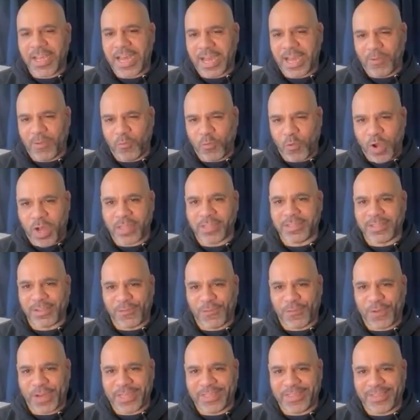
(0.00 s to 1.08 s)
I want to
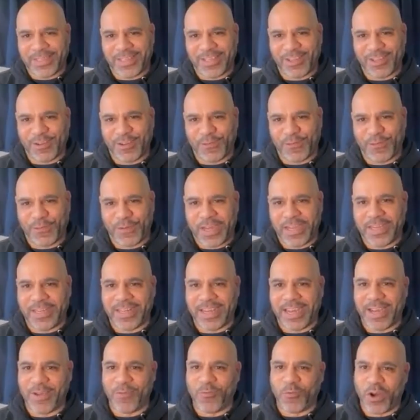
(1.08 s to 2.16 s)
fight the good fight.
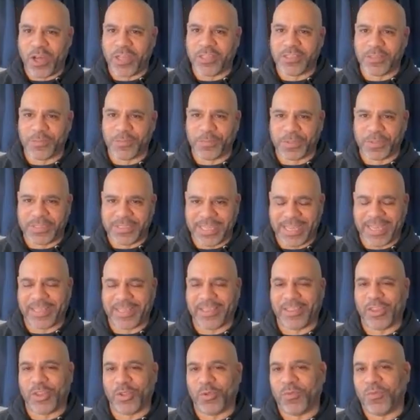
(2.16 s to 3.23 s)
I want to
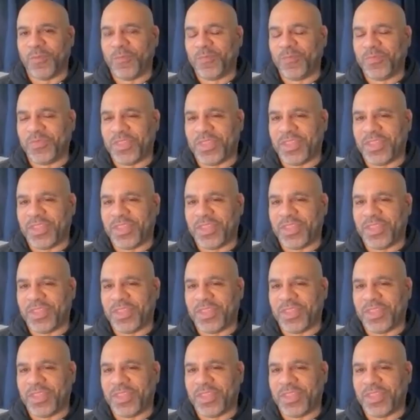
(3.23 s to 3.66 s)
protect the